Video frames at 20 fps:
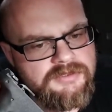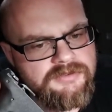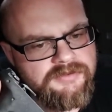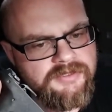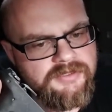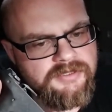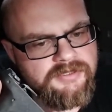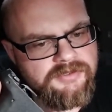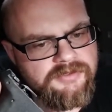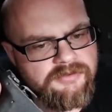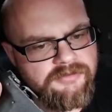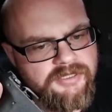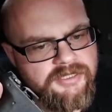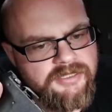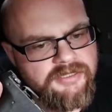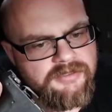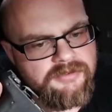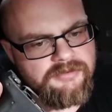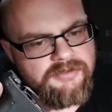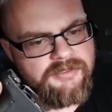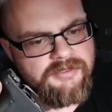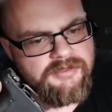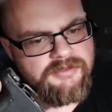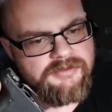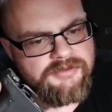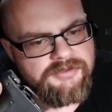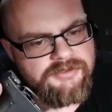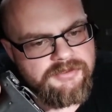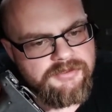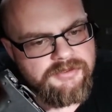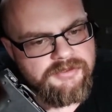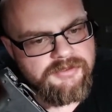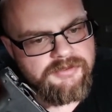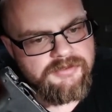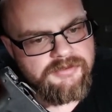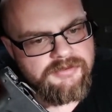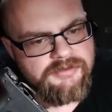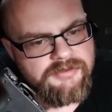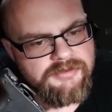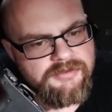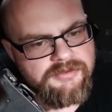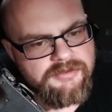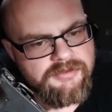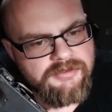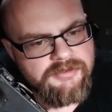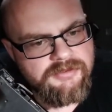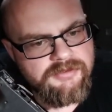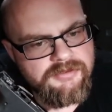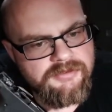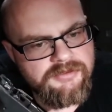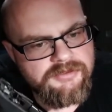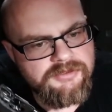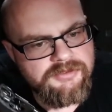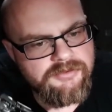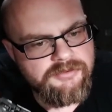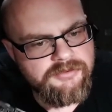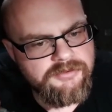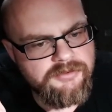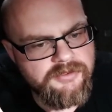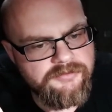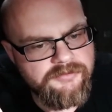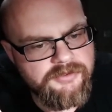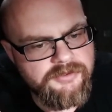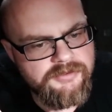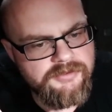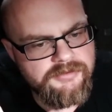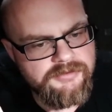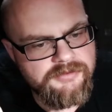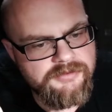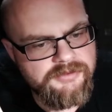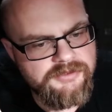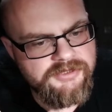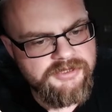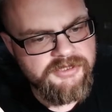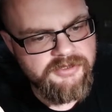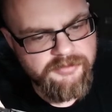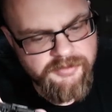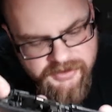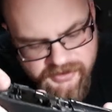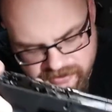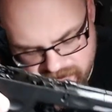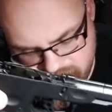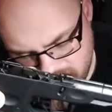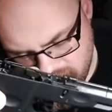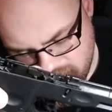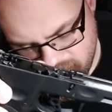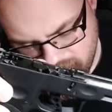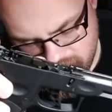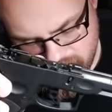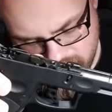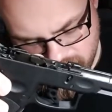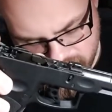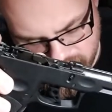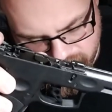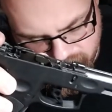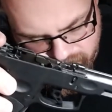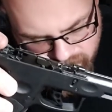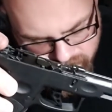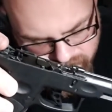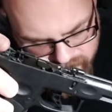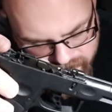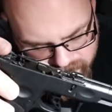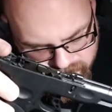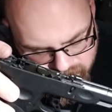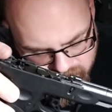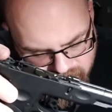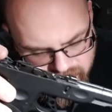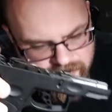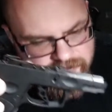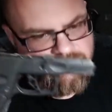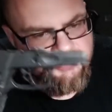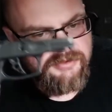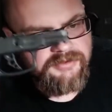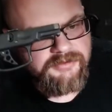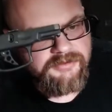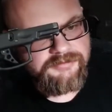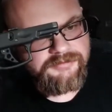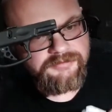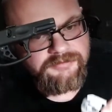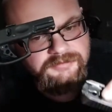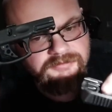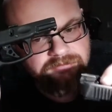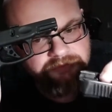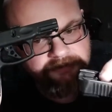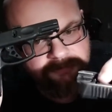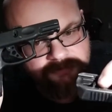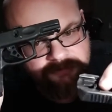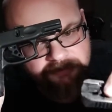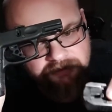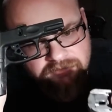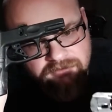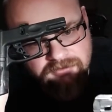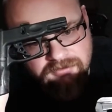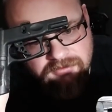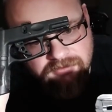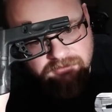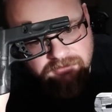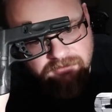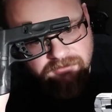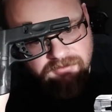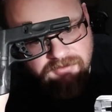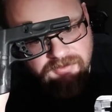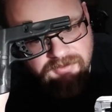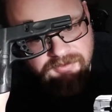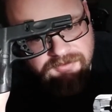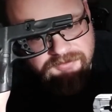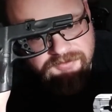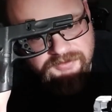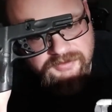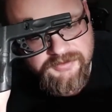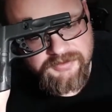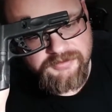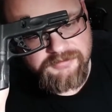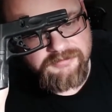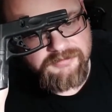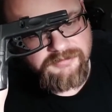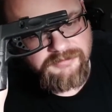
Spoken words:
guess the right angle here to show you. So you have your sear back here, which of course grabs, this as it